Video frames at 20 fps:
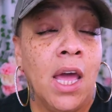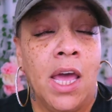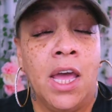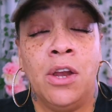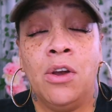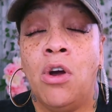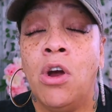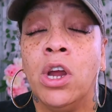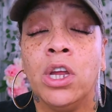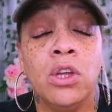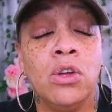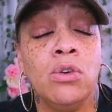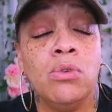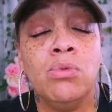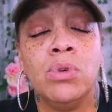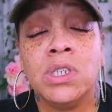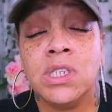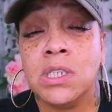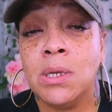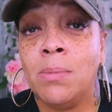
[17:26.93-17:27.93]
And arguing
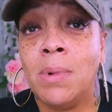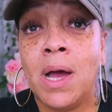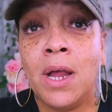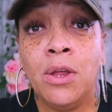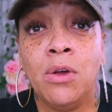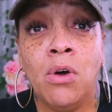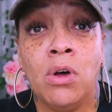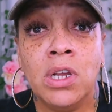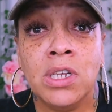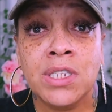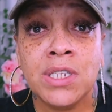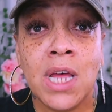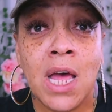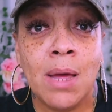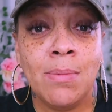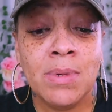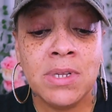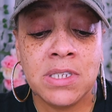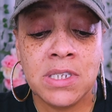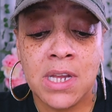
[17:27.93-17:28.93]
with somebody all the
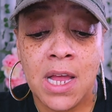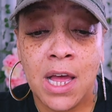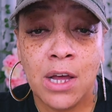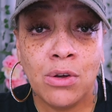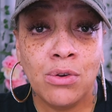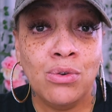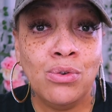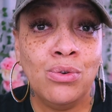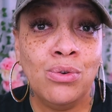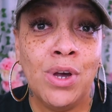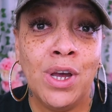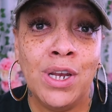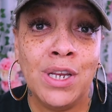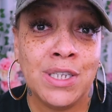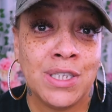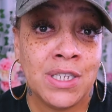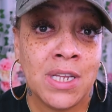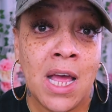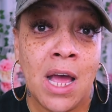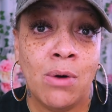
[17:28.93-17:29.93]
time is not cool and
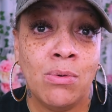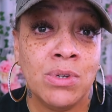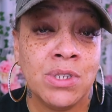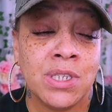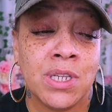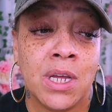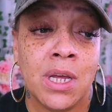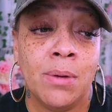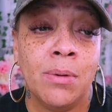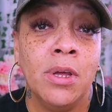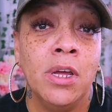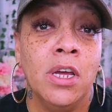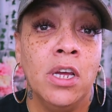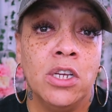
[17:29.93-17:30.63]
it's not what's up.